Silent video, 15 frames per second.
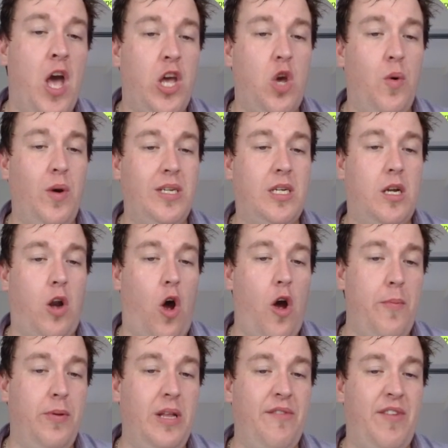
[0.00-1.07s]
U S
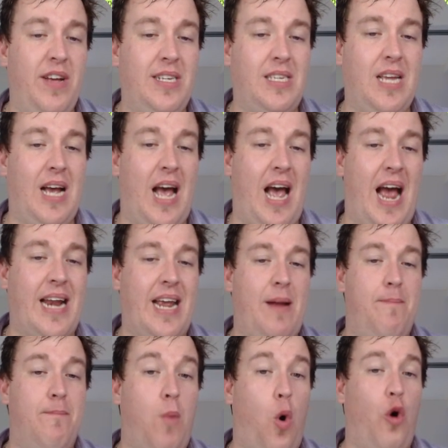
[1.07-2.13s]
global investor
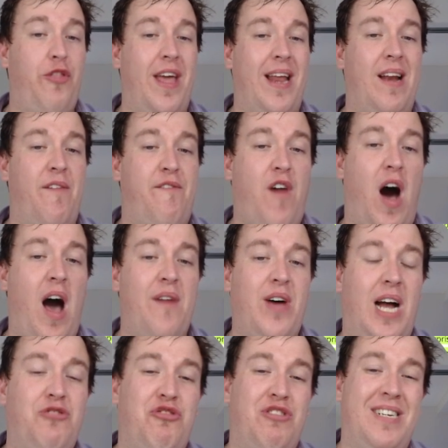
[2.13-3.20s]
added more than five
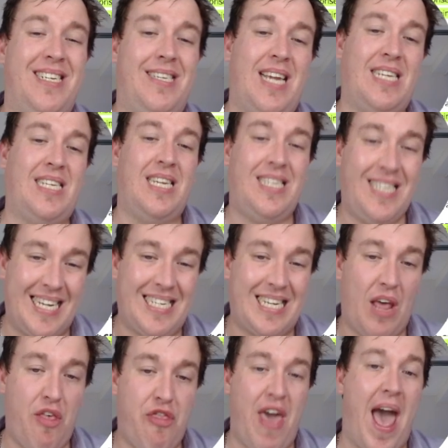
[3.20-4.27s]
hundred sixty-six
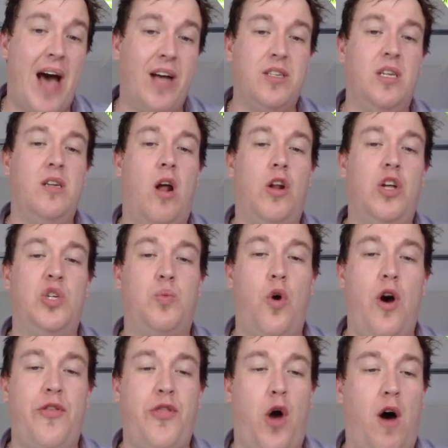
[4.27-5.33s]
thousand dollars
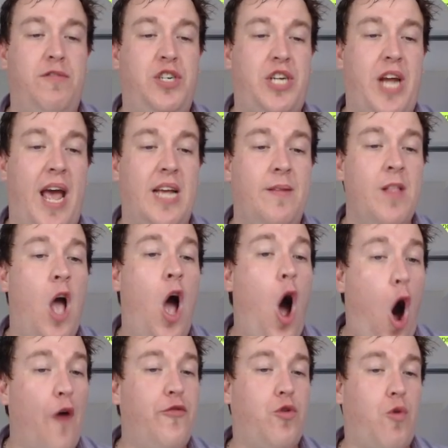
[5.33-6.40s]
worth of shares
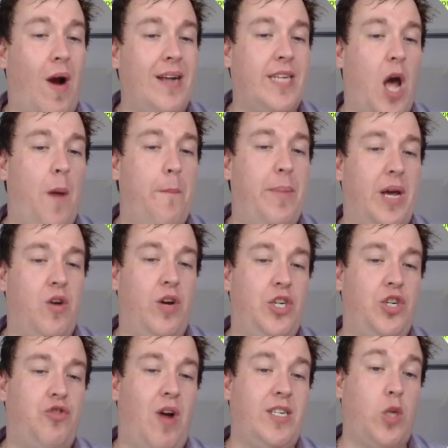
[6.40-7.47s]
of Grayscale Bitcoin
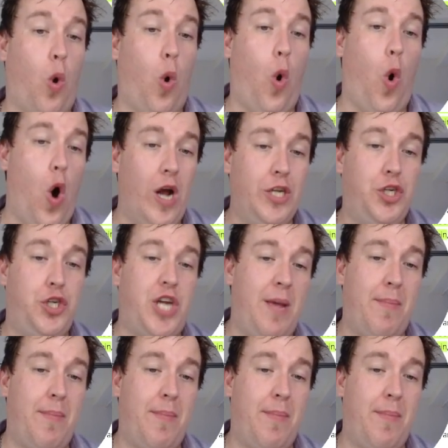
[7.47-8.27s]
Trust, or G